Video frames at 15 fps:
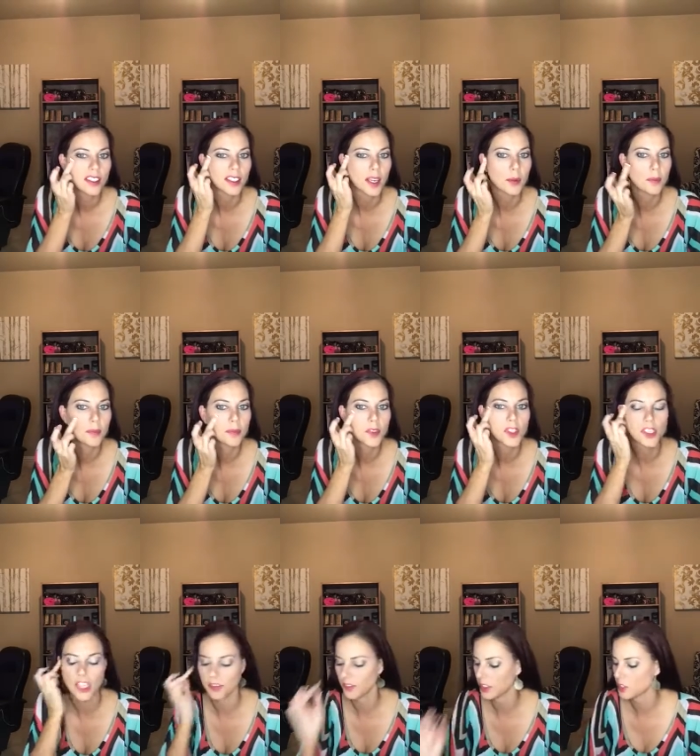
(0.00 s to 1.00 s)
Yep, there's
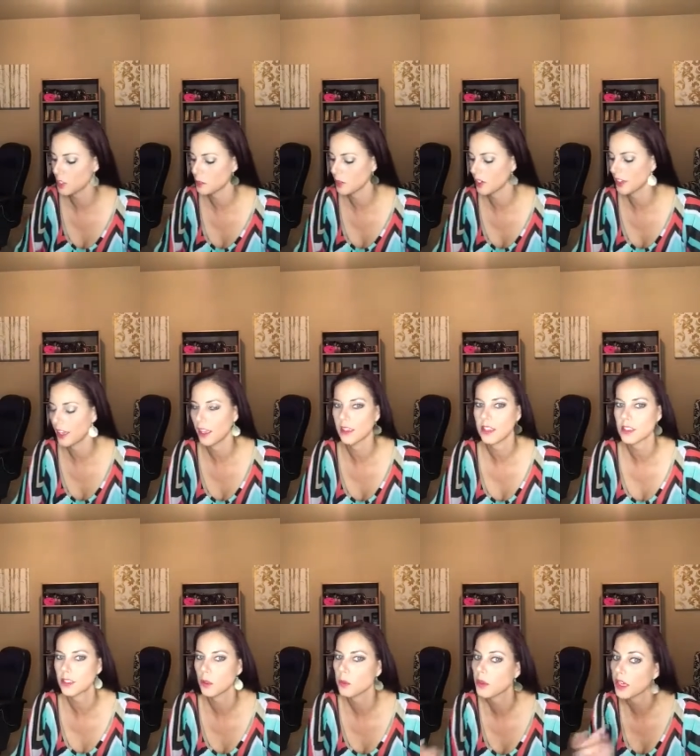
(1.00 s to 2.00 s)
definitely shimmer in that. That's
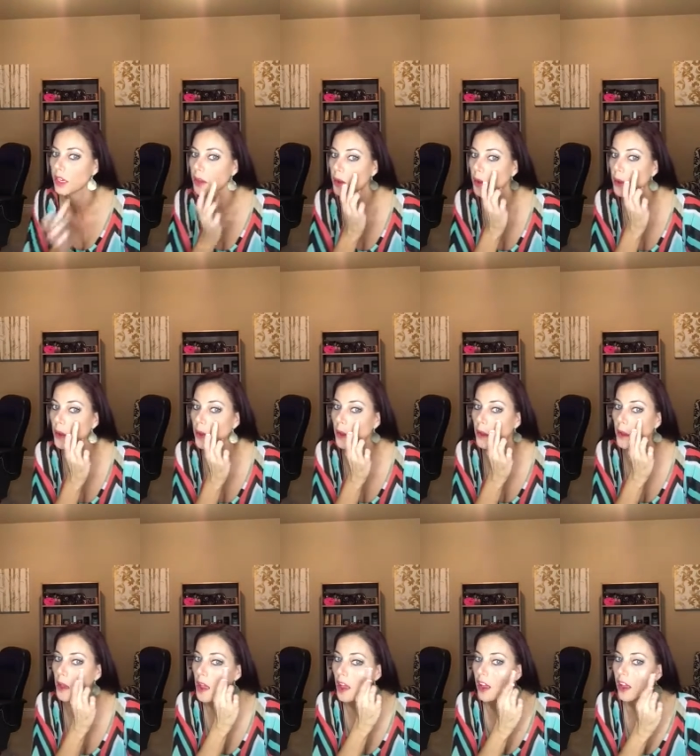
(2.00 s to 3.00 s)
so pretty.
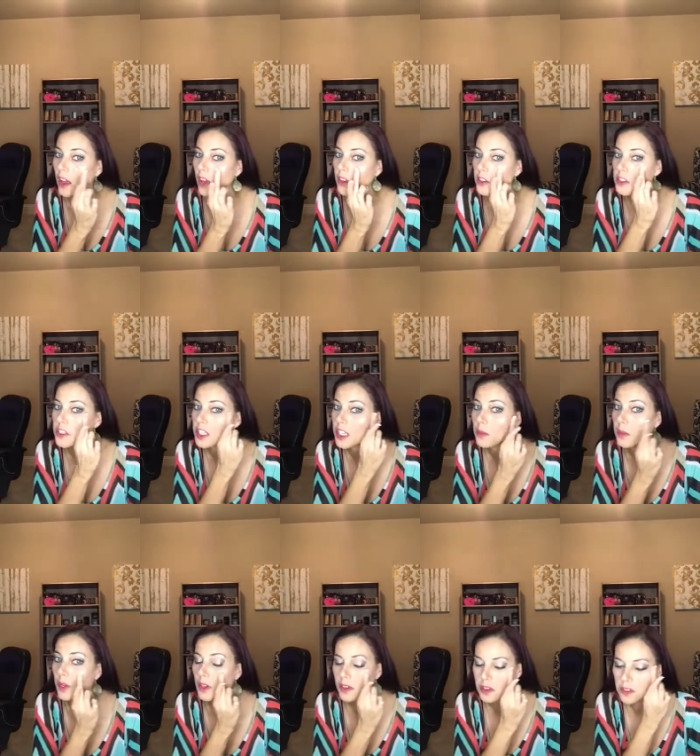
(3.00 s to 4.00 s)
And your
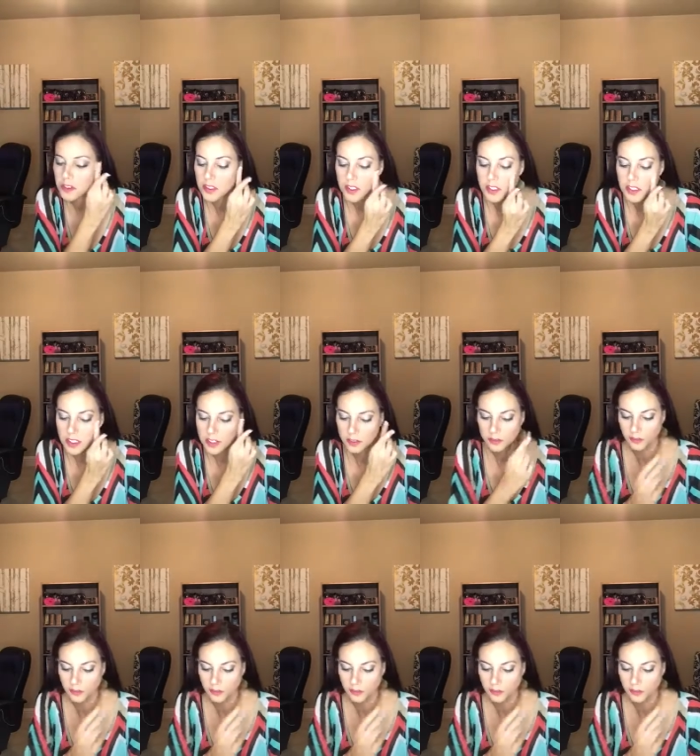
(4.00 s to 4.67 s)
cheekbones.